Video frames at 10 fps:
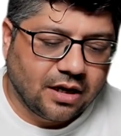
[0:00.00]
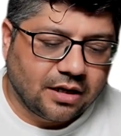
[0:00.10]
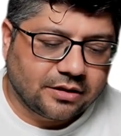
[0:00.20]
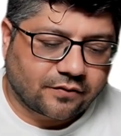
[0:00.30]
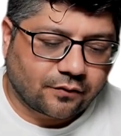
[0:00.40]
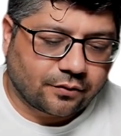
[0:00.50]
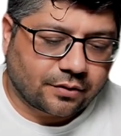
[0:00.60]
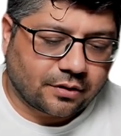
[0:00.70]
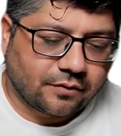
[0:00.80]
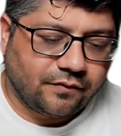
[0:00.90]

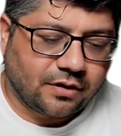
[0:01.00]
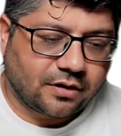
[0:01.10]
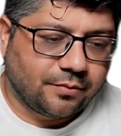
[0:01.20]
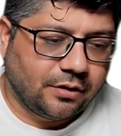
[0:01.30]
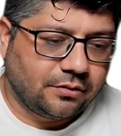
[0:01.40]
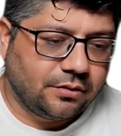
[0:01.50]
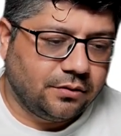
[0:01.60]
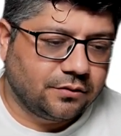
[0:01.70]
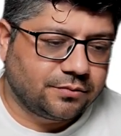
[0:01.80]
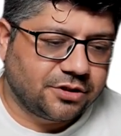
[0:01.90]
Therefore, we are able to
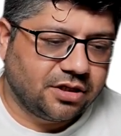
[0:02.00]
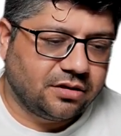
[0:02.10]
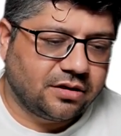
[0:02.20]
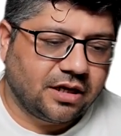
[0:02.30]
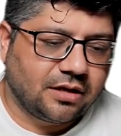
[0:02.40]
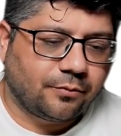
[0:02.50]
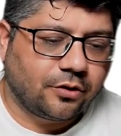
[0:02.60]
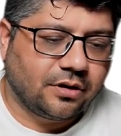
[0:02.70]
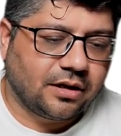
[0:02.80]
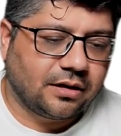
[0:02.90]
use machine learning
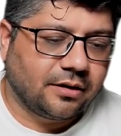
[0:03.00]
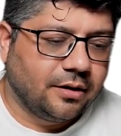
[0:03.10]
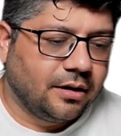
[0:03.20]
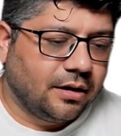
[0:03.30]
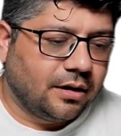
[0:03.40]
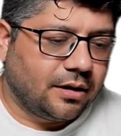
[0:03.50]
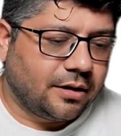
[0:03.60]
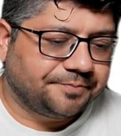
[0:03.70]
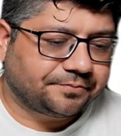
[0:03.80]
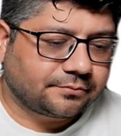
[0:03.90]
model, and
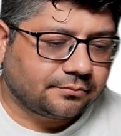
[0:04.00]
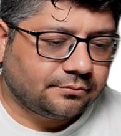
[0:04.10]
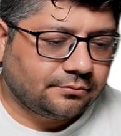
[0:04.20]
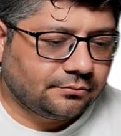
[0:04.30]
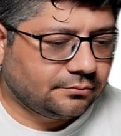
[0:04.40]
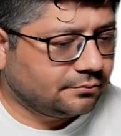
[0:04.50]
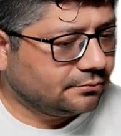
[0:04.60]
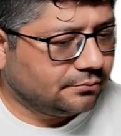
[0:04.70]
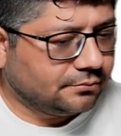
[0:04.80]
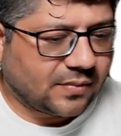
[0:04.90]
um,
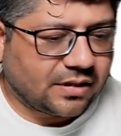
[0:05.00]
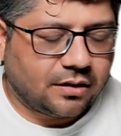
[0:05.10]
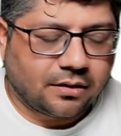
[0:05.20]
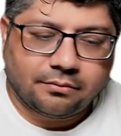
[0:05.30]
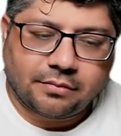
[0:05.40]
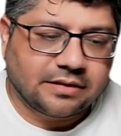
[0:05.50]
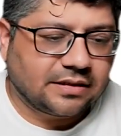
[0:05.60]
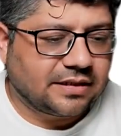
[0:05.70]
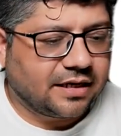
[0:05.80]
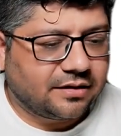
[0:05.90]
as I
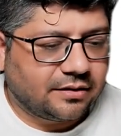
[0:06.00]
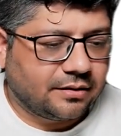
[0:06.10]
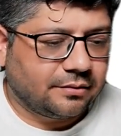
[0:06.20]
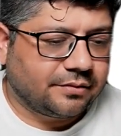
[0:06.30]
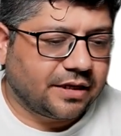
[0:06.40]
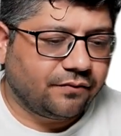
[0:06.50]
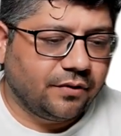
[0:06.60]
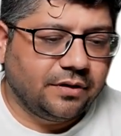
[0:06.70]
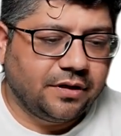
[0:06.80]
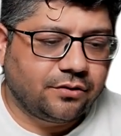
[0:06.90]
said, that we
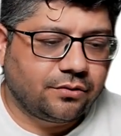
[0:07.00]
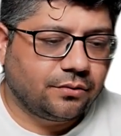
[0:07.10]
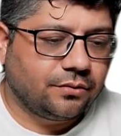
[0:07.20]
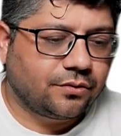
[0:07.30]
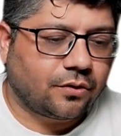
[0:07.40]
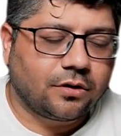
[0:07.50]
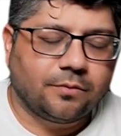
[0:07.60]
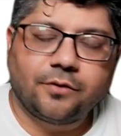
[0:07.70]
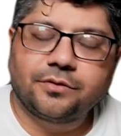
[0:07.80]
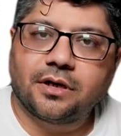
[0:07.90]
need to talk
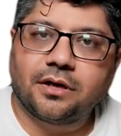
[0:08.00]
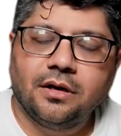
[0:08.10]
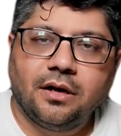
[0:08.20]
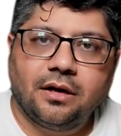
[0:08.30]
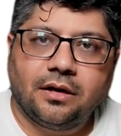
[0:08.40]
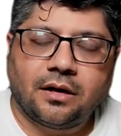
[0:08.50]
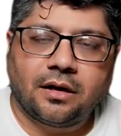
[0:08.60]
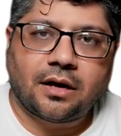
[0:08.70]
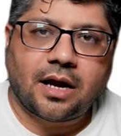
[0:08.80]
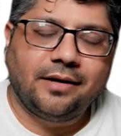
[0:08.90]
about.
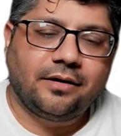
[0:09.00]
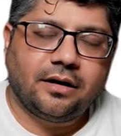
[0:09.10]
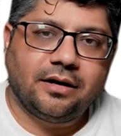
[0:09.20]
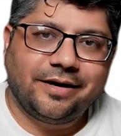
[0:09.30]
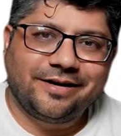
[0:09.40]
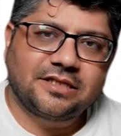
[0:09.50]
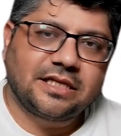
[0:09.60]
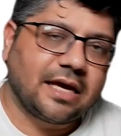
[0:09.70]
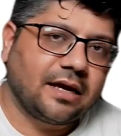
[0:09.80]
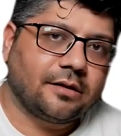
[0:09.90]
And here's the
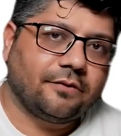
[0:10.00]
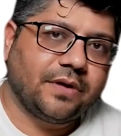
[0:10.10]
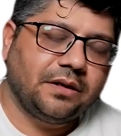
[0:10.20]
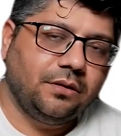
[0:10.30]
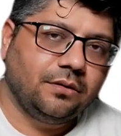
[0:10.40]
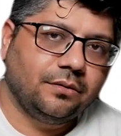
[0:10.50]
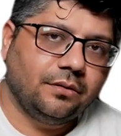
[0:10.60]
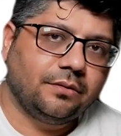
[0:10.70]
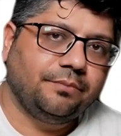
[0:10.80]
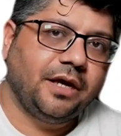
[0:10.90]
thing: when you
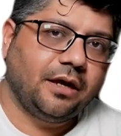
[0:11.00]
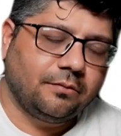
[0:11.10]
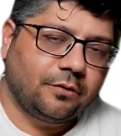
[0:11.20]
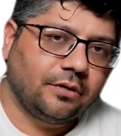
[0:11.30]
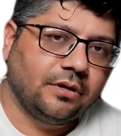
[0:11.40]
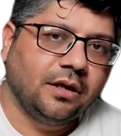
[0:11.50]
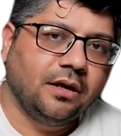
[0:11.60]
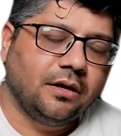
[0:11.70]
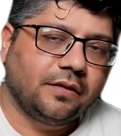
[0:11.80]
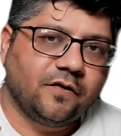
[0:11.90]
make a model,
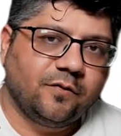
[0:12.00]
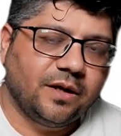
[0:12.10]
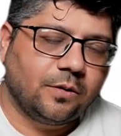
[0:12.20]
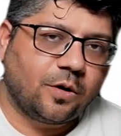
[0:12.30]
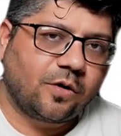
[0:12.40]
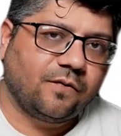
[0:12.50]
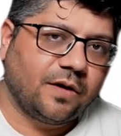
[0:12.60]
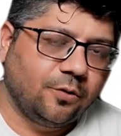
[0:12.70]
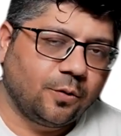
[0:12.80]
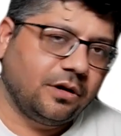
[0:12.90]
there will be a lot of
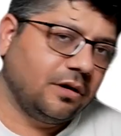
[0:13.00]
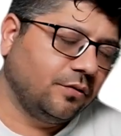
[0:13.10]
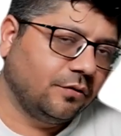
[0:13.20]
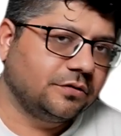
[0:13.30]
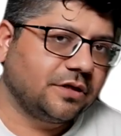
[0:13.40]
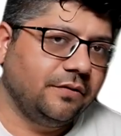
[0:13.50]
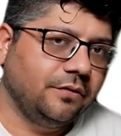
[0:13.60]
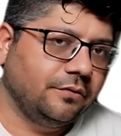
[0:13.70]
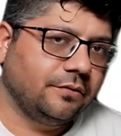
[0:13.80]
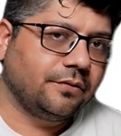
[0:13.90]
unknowns, and
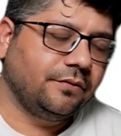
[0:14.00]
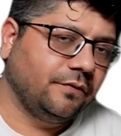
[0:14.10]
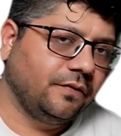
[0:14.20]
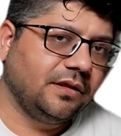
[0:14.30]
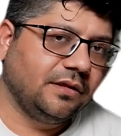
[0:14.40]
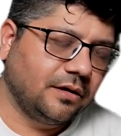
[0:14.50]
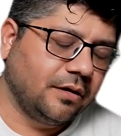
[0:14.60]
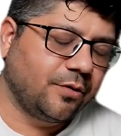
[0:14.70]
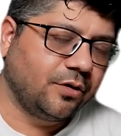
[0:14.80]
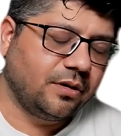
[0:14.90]
you'll learn
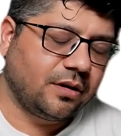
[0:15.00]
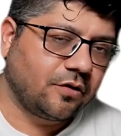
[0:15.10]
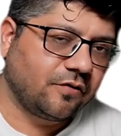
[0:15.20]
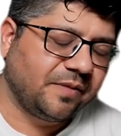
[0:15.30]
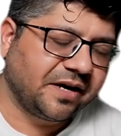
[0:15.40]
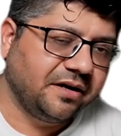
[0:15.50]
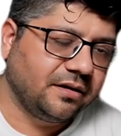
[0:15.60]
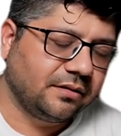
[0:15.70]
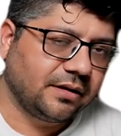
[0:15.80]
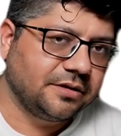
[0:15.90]
about a lot of
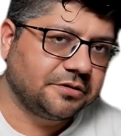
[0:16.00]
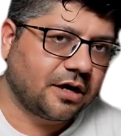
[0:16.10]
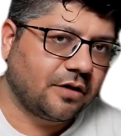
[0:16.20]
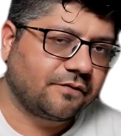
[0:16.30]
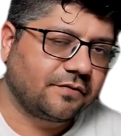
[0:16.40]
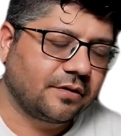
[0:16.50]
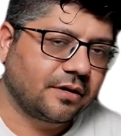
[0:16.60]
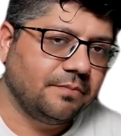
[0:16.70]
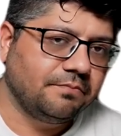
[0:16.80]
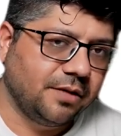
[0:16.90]
practical things after
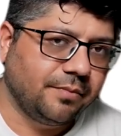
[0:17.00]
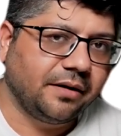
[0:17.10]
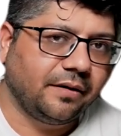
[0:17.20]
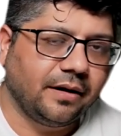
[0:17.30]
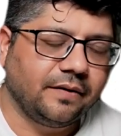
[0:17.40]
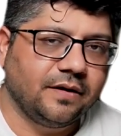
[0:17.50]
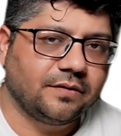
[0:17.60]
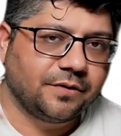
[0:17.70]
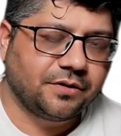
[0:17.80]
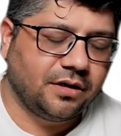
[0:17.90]
implementing
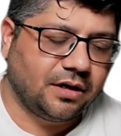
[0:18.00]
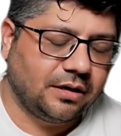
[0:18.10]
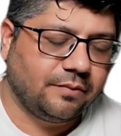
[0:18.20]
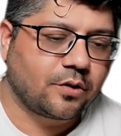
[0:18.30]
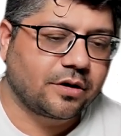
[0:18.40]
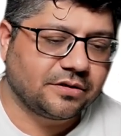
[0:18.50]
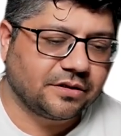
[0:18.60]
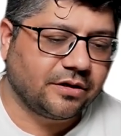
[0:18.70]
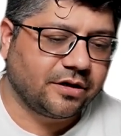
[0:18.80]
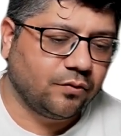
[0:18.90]
these machining models in
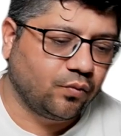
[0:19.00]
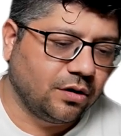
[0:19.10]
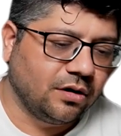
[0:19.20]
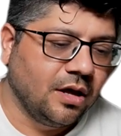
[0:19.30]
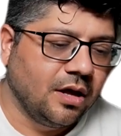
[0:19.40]
the real world.